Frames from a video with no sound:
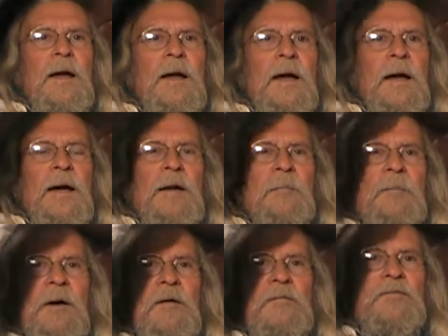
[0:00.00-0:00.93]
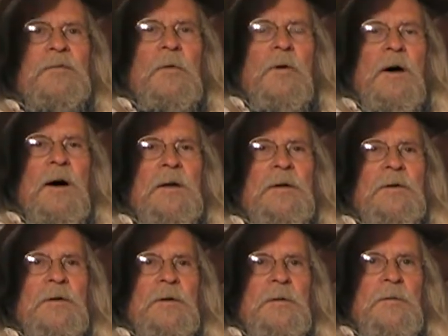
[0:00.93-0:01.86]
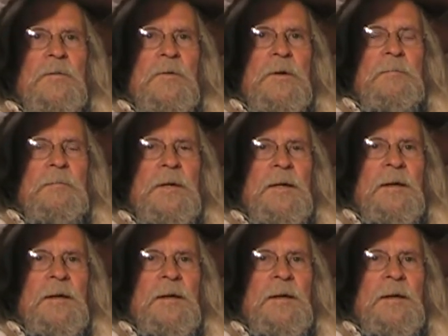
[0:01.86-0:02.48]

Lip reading: and above the water would be